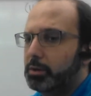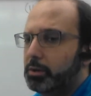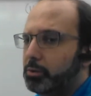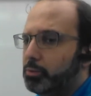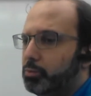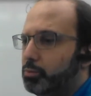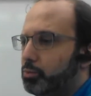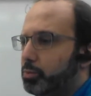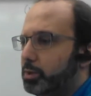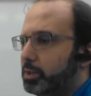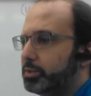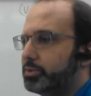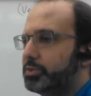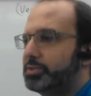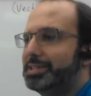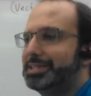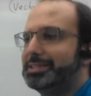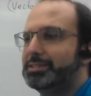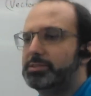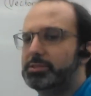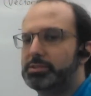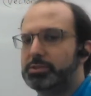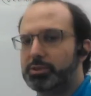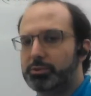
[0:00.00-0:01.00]
we'll
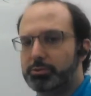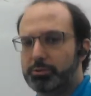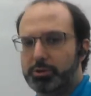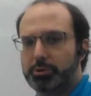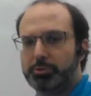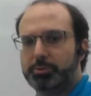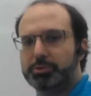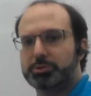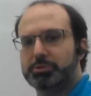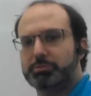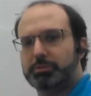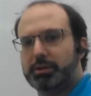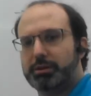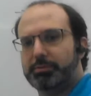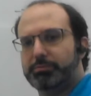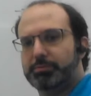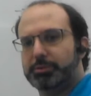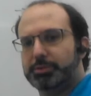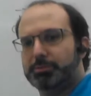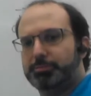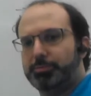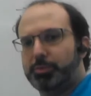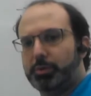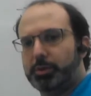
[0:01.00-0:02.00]
set 0 as the
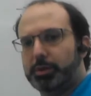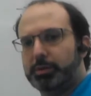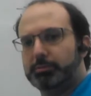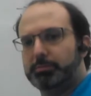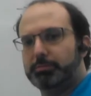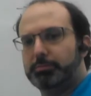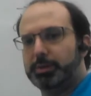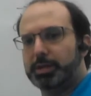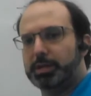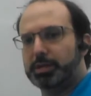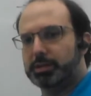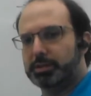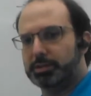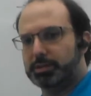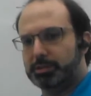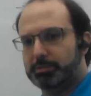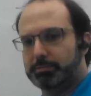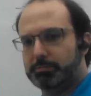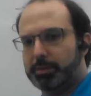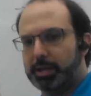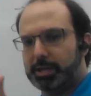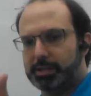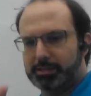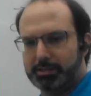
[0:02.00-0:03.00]
reference point because it
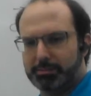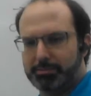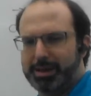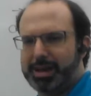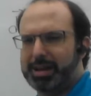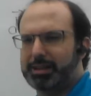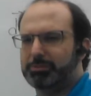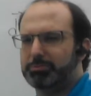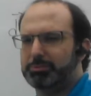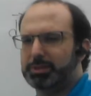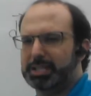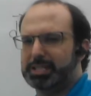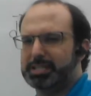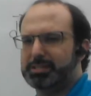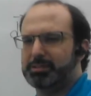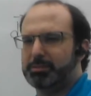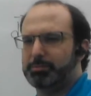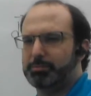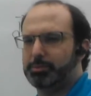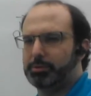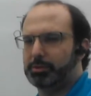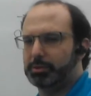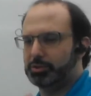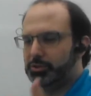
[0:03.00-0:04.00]
makes the math really
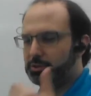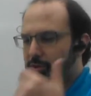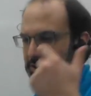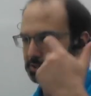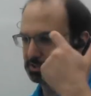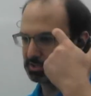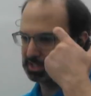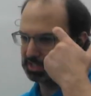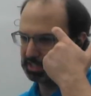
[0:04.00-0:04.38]
simple, as you're going to see